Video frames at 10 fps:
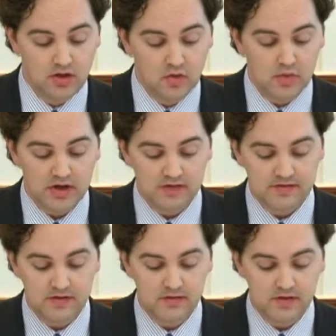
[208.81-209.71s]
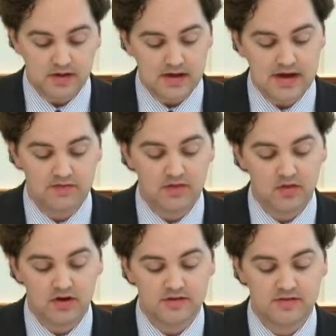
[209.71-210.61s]
We also have the
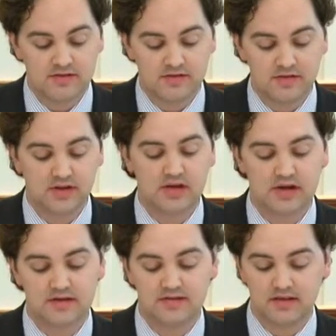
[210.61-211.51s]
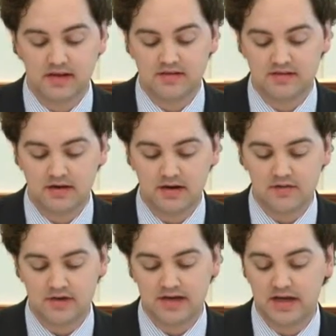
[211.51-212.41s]
largest civilian installation
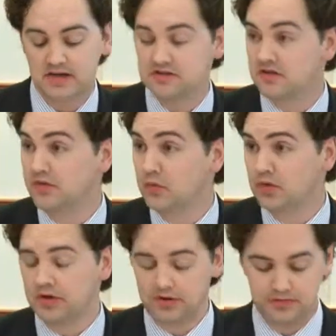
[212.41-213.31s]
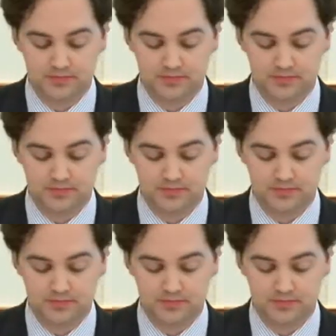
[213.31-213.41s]
of an EHR in the world.